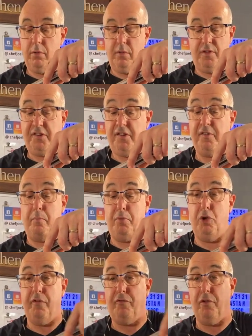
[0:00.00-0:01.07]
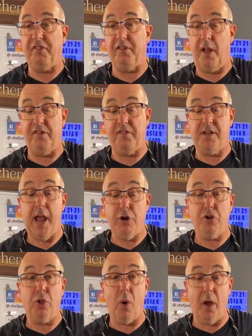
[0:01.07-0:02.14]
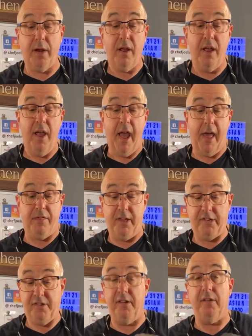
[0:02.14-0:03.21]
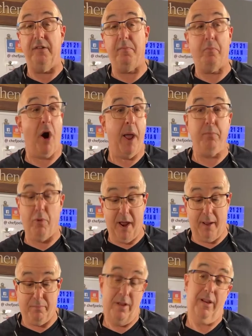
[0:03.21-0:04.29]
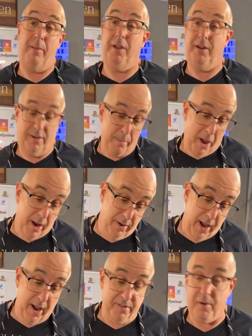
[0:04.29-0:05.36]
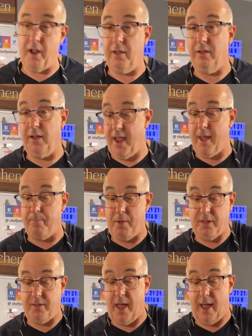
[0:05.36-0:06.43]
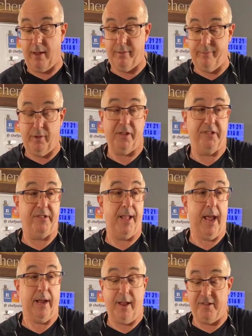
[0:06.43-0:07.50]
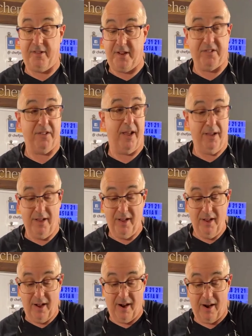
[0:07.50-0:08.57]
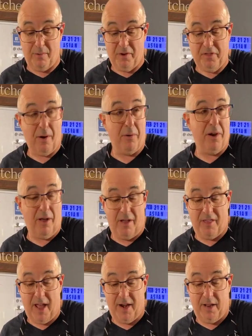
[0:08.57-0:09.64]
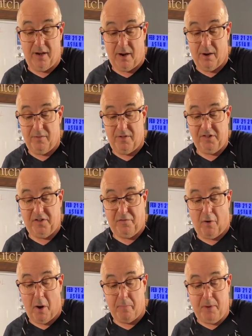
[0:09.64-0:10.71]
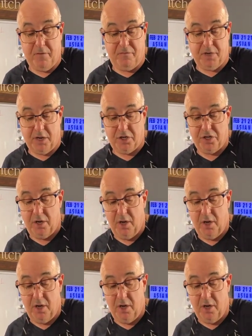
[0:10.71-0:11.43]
this is a beautiful sliced tenderloin, and this is prime rib. I mean, come on, guys, right? You can't beat that with a stick, as they say. All right, we're throwing all that in there. This is for our beef dish.